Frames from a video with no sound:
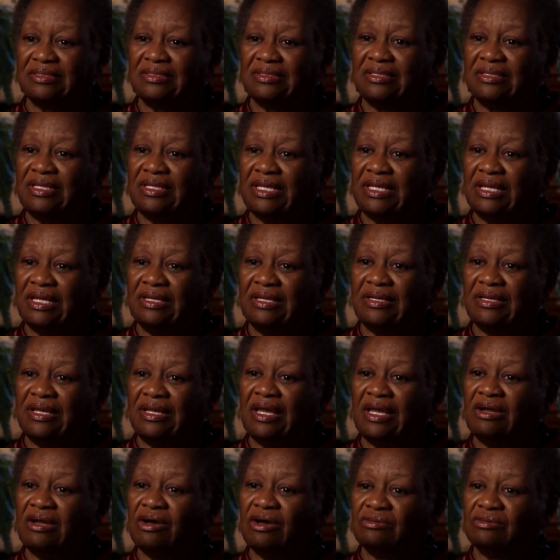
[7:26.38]
then
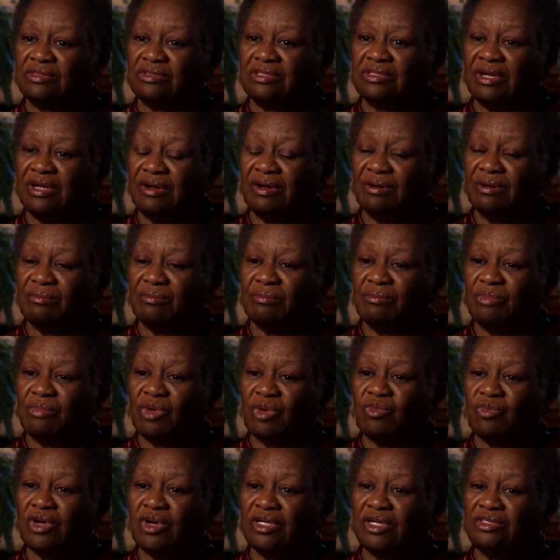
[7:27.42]
it goes on.
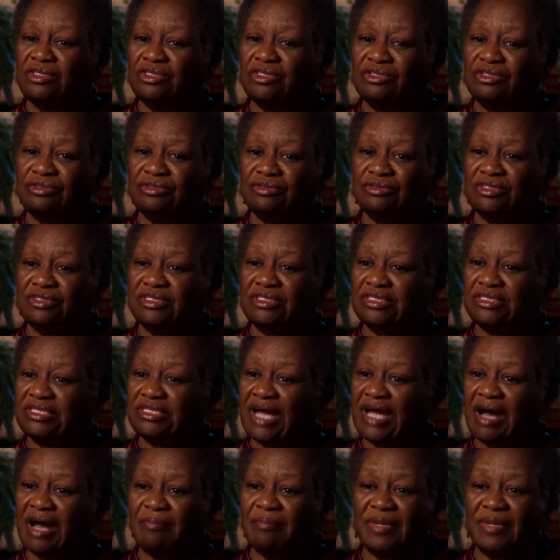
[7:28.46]
But once you
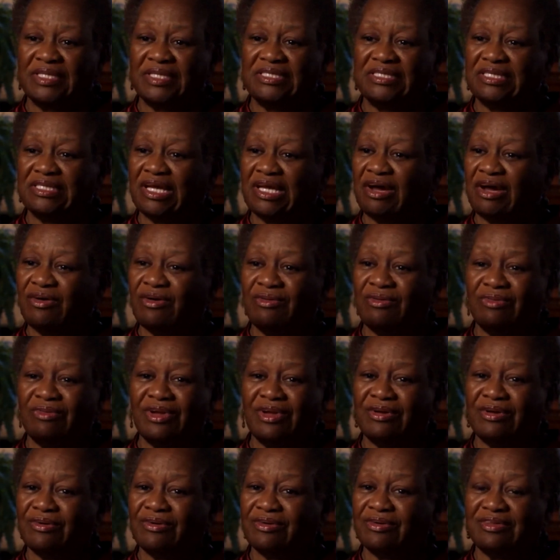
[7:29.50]
stop and say, oh
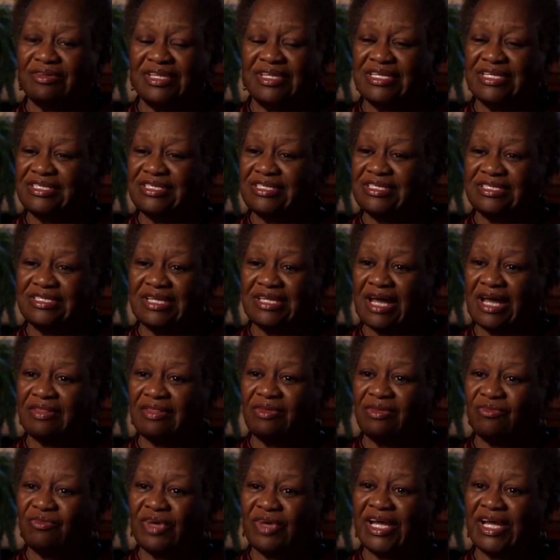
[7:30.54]
no, this is
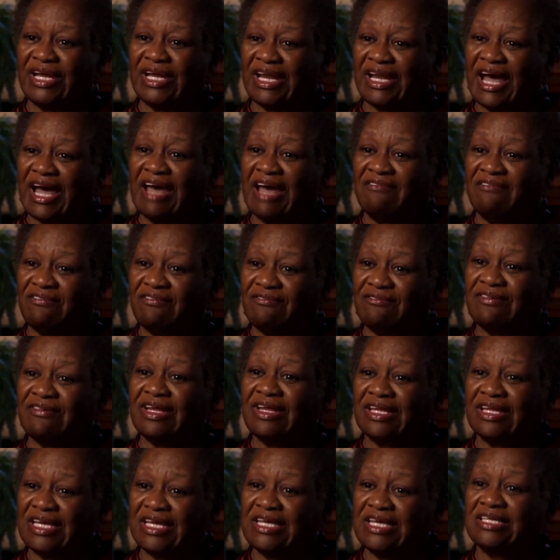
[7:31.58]
not the way life
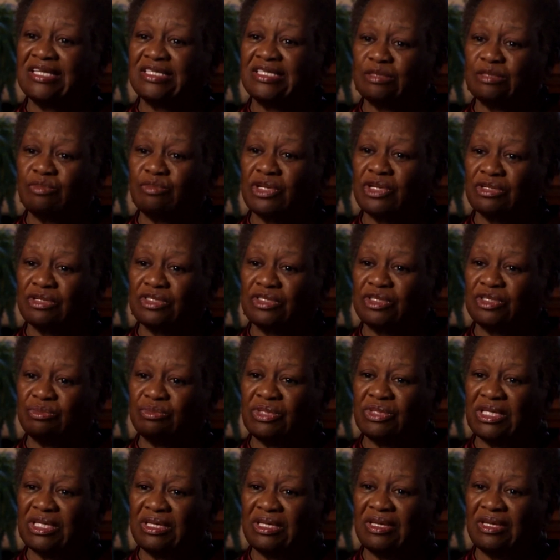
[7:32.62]
really is supposed to
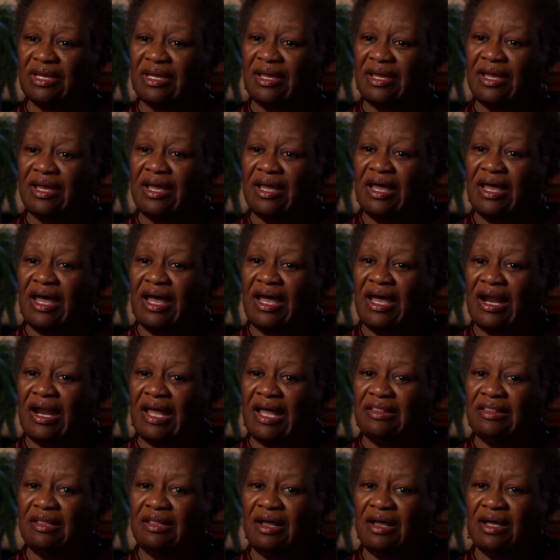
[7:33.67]
be. And
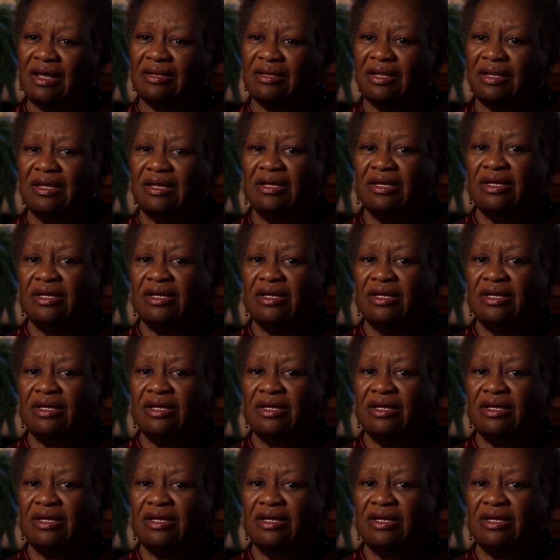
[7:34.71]
I thought,